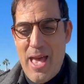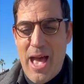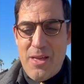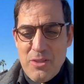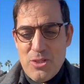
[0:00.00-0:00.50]

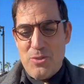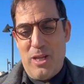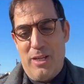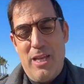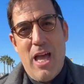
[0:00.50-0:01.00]
Additionally,
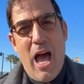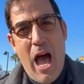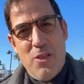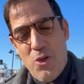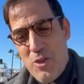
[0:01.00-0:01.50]

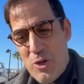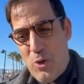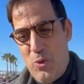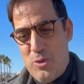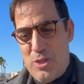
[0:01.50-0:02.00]
another
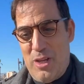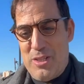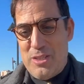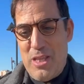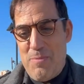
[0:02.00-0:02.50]
crucial
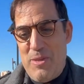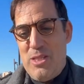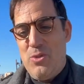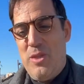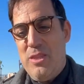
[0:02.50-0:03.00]
step is
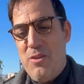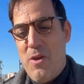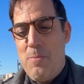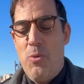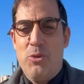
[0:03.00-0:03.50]
to identify
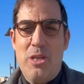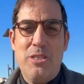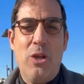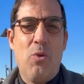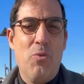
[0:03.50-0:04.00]

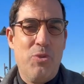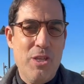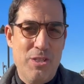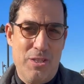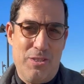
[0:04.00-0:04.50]
potential
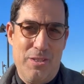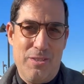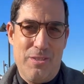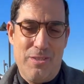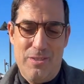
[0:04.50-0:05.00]

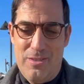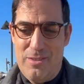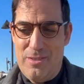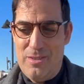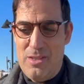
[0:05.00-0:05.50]
contingencies.
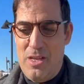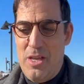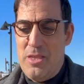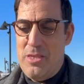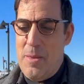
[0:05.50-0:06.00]

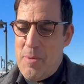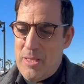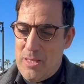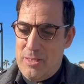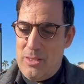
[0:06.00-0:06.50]

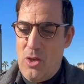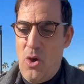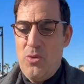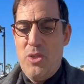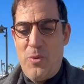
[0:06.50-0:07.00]
Depending
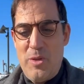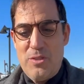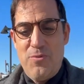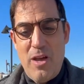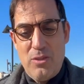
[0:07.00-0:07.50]
on the
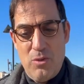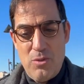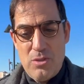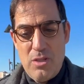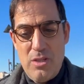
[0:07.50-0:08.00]
risk
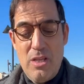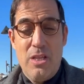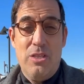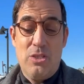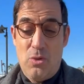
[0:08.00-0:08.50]
factors,
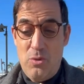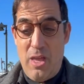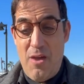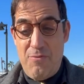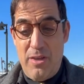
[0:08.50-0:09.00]
this could
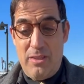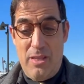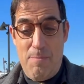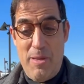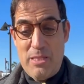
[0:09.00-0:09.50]
affect the
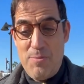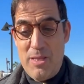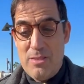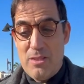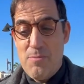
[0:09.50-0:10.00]
investment,
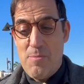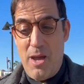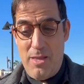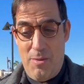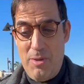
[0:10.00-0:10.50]

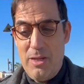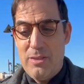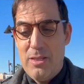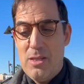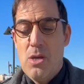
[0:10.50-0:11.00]

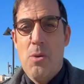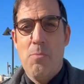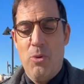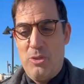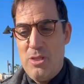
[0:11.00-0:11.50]
liability,
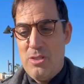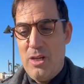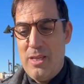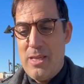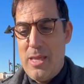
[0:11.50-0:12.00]

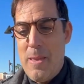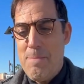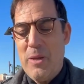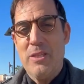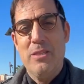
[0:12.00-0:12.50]
potentially
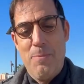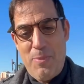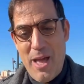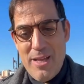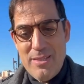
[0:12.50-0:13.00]
impacting the
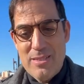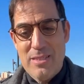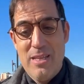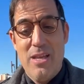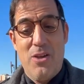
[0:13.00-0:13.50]
price,
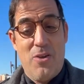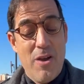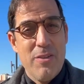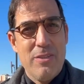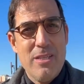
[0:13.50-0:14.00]

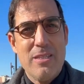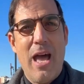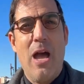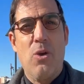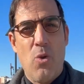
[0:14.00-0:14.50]
guarantees,
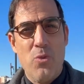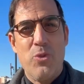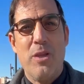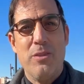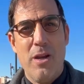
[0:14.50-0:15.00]
and
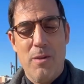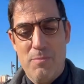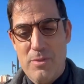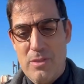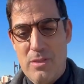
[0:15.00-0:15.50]
contract
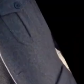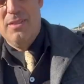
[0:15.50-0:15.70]
terms.